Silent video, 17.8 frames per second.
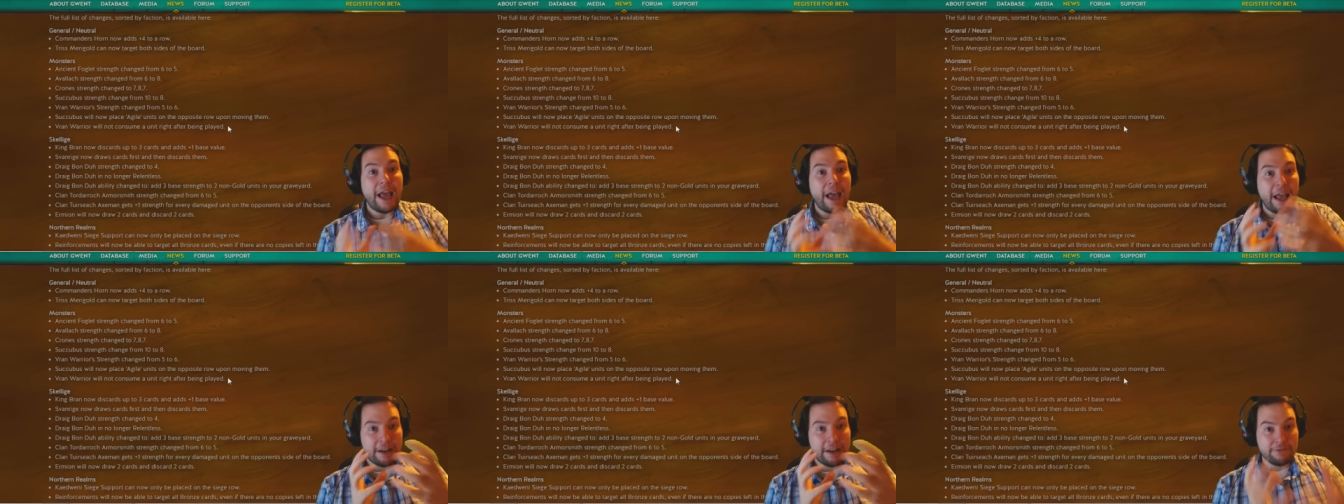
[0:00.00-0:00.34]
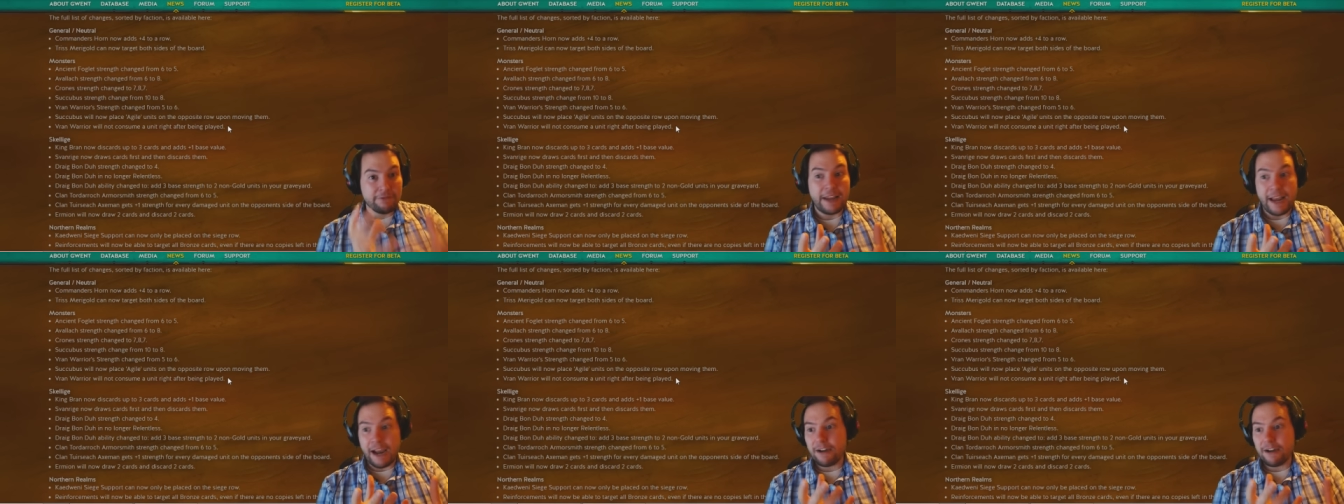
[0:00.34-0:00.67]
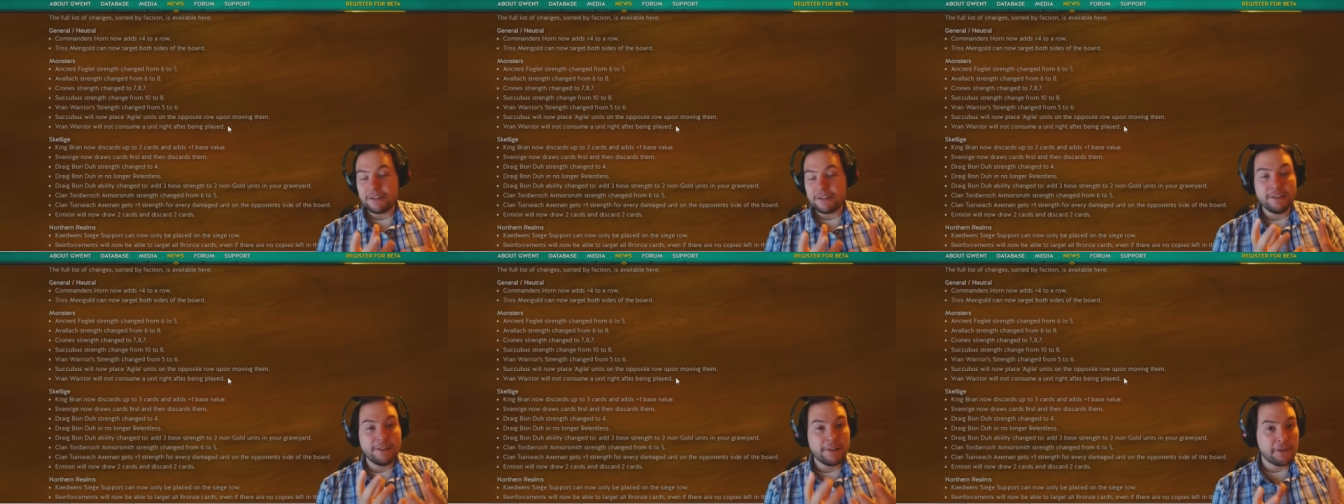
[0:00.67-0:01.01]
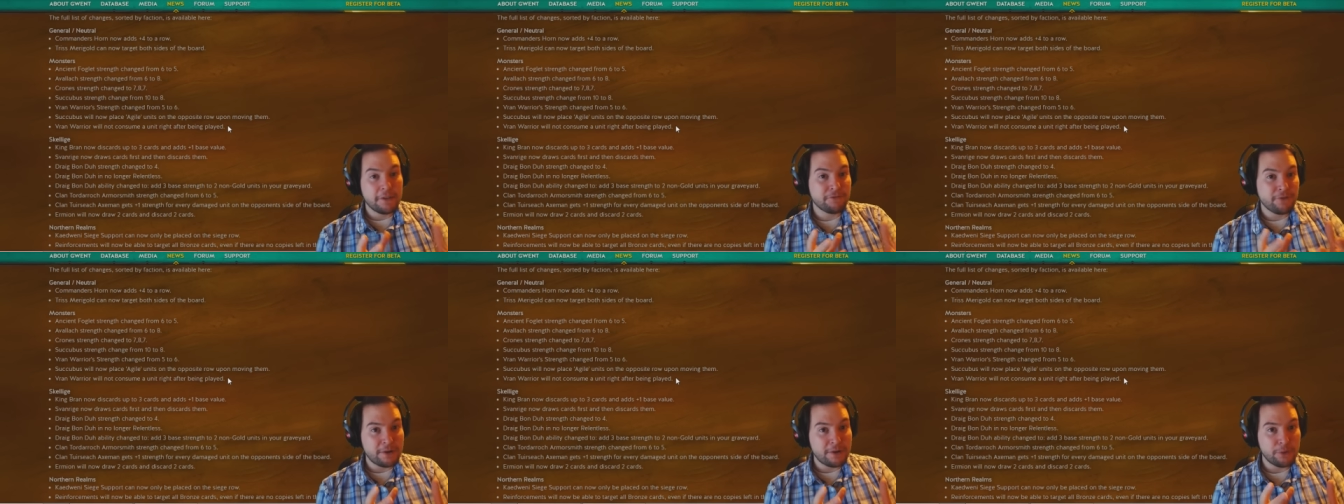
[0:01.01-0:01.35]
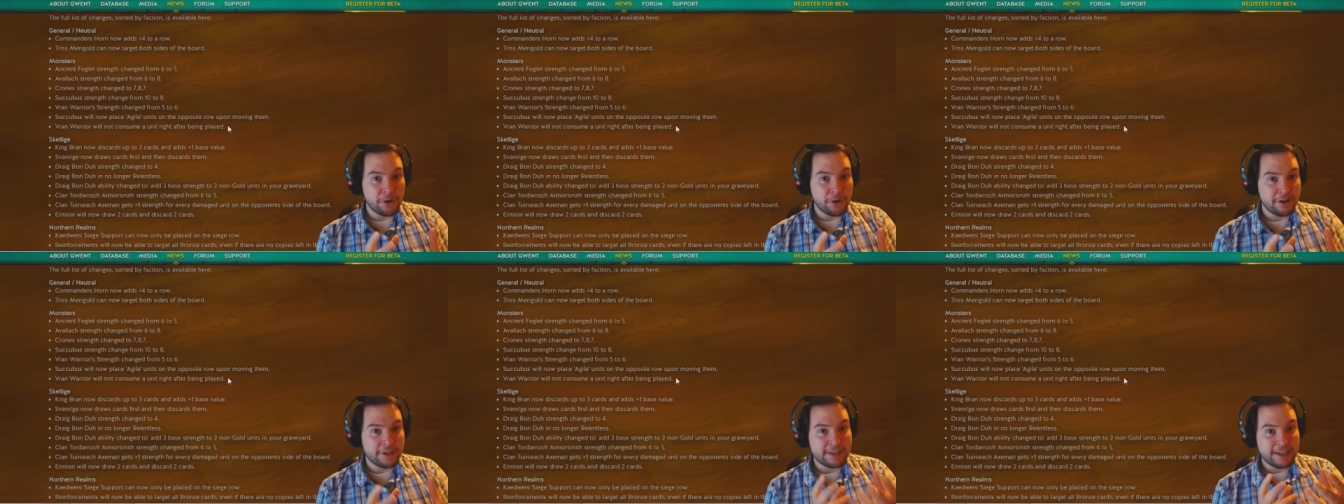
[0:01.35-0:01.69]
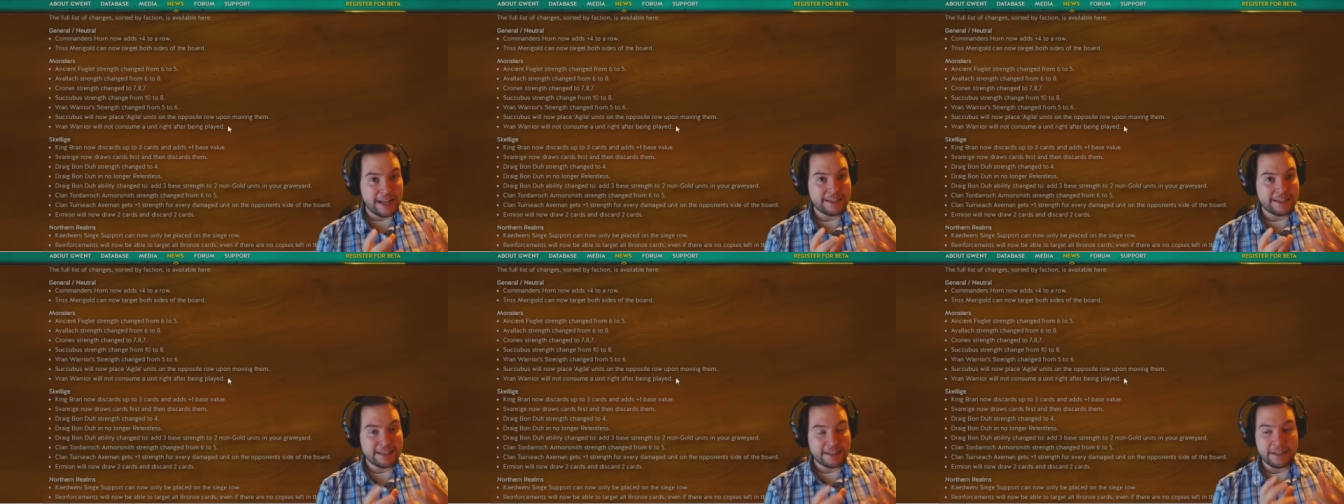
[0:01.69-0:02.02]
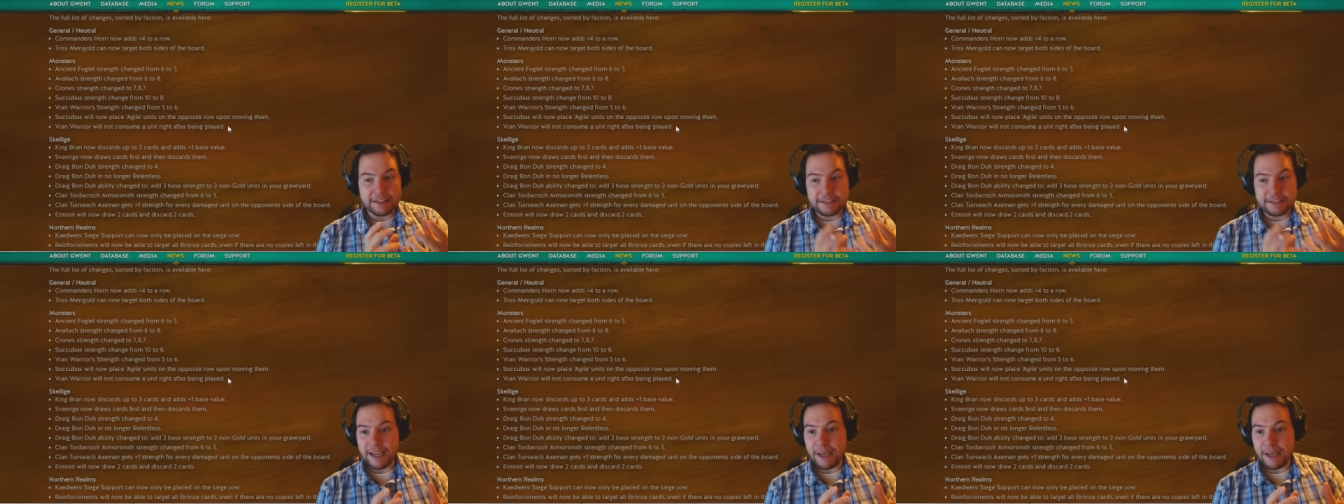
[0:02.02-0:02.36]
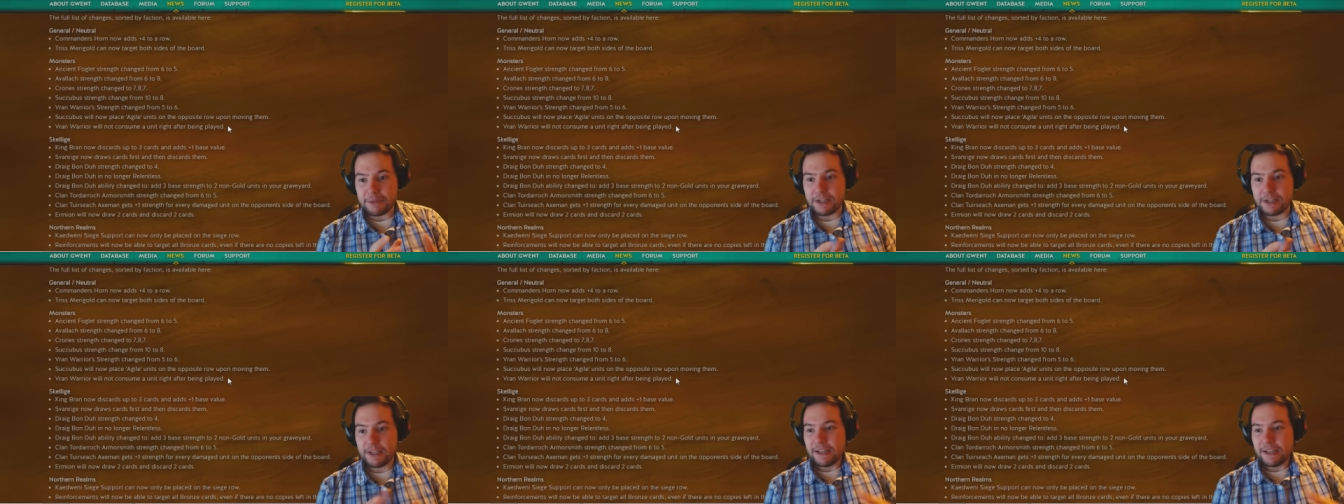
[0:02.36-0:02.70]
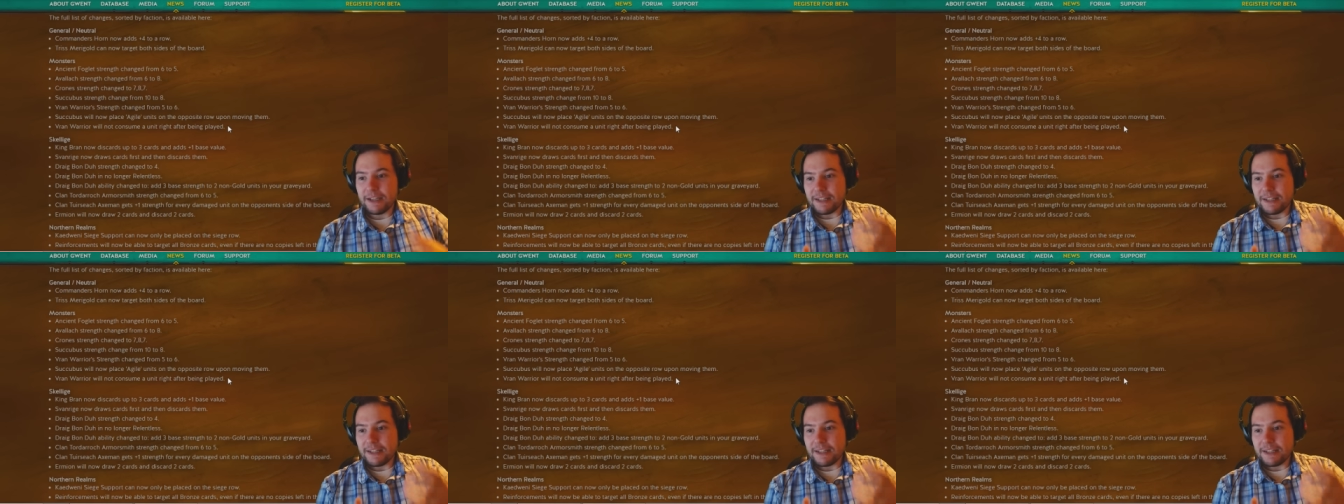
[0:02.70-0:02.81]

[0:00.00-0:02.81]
and guarantee that the Vran Warrior is the last thing that's kept.